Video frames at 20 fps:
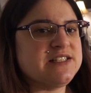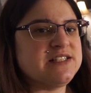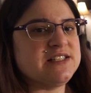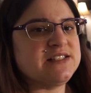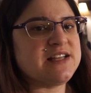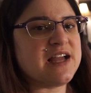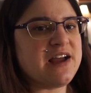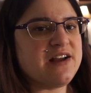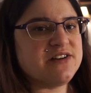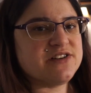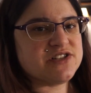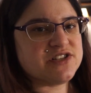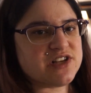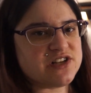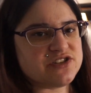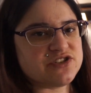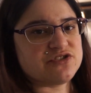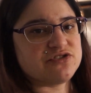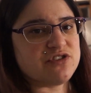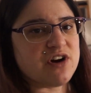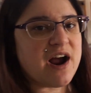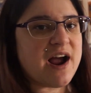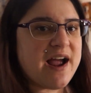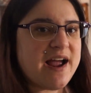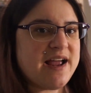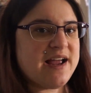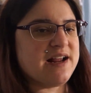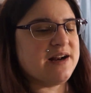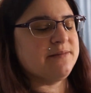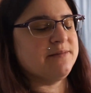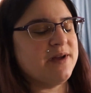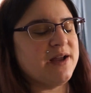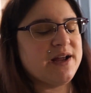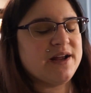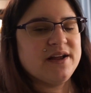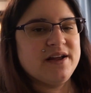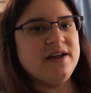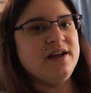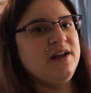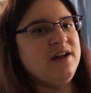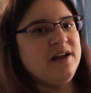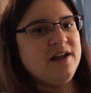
sit down and she starts crying. And I'm like,